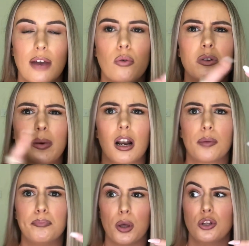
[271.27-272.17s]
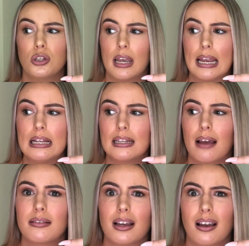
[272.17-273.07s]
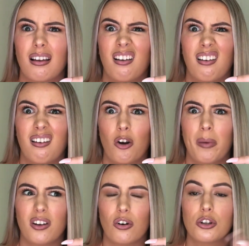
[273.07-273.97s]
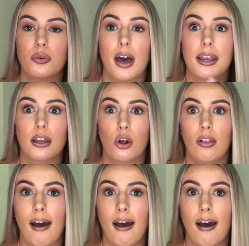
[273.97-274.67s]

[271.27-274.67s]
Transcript: Everyone was wearing like boots, heels, and I was like, oh my god, so I had to get all